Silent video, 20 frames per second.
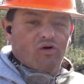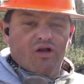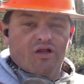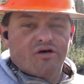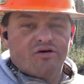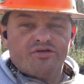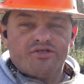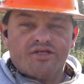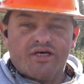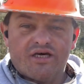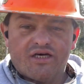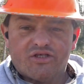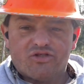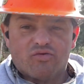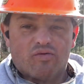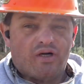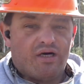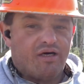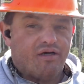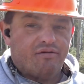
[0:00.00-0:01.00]
those things
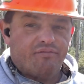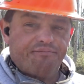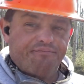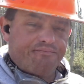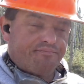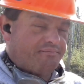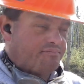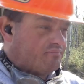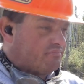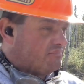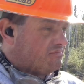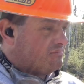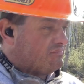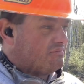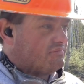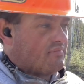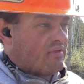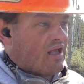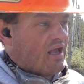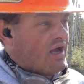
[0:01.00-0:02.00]
where
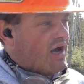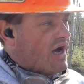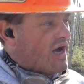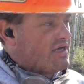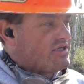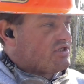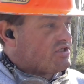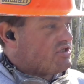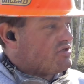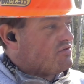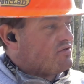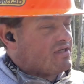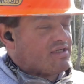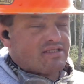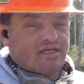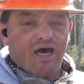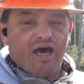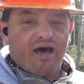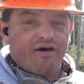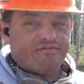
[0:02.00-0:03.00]
I just do it as
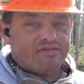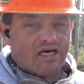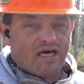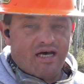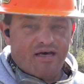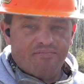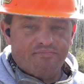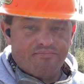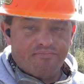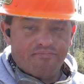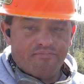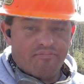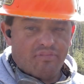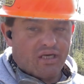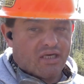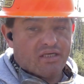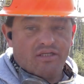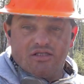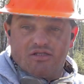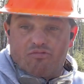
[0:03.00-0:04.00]
I have time
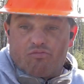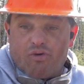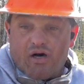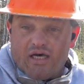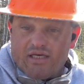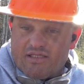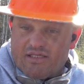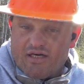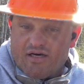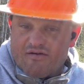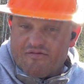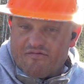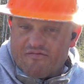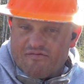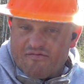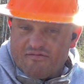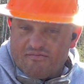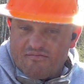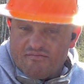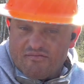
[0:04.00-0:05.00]
because it's my stuff.
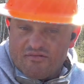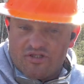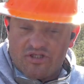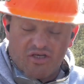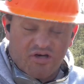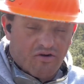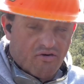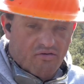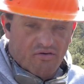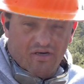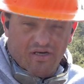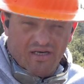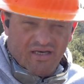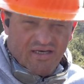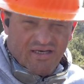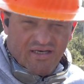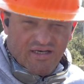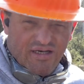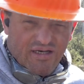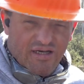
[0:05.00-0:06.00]
So
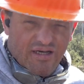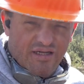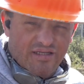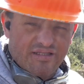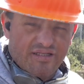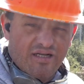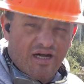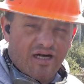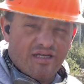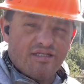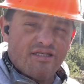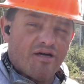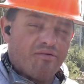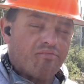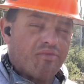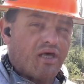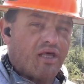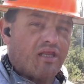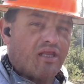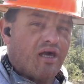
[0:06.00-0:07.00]
it's not
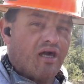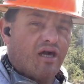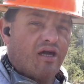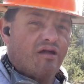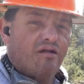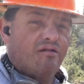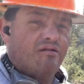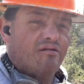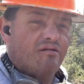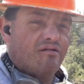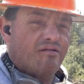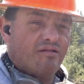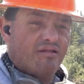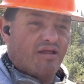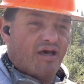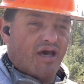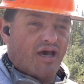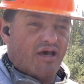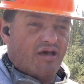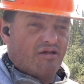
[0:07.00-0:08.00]
something
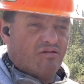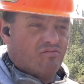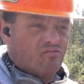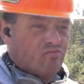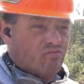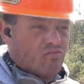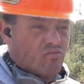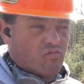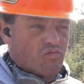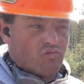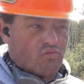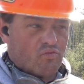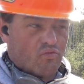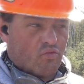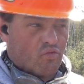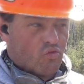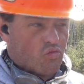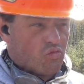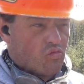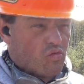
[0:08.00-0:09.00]
that
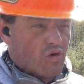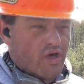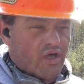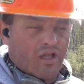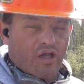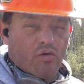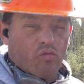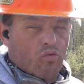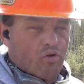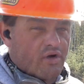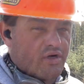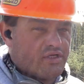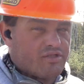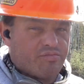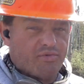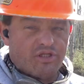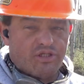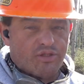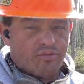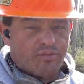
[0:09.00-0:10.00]
really worries
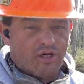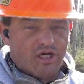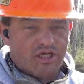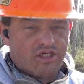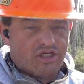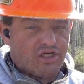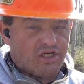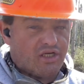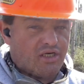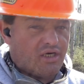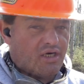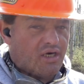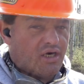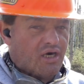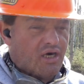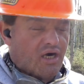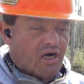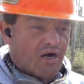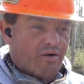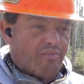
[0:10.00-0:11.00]
me too much
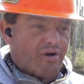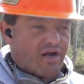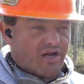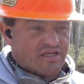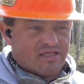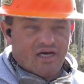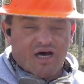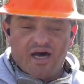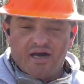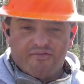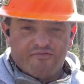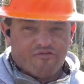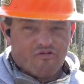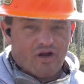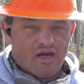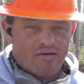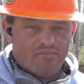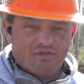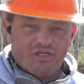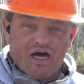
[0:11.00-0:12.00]
about a time
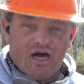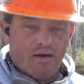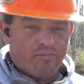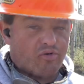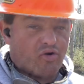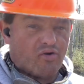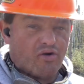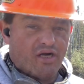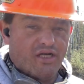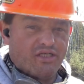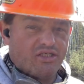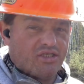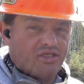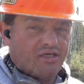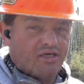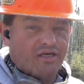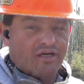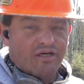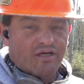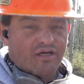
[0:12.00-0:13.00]
frame, time crunch.
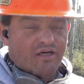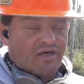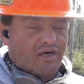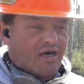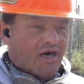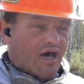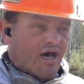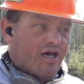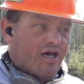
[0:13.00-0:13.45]
I